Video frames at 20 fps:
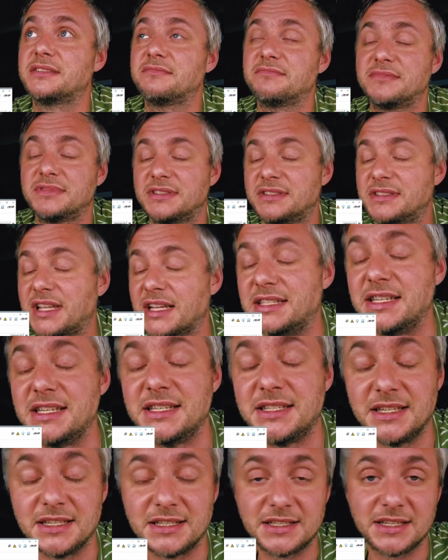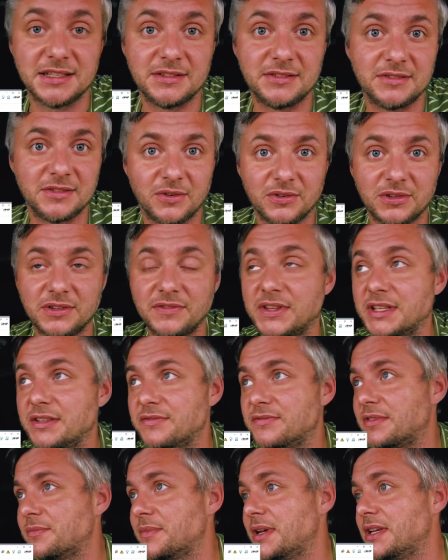statistics and all of the
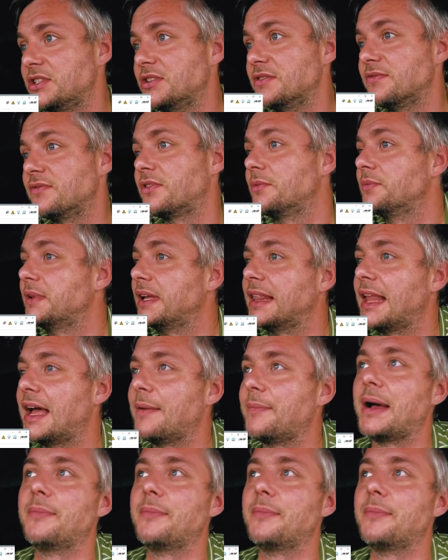information from that lab.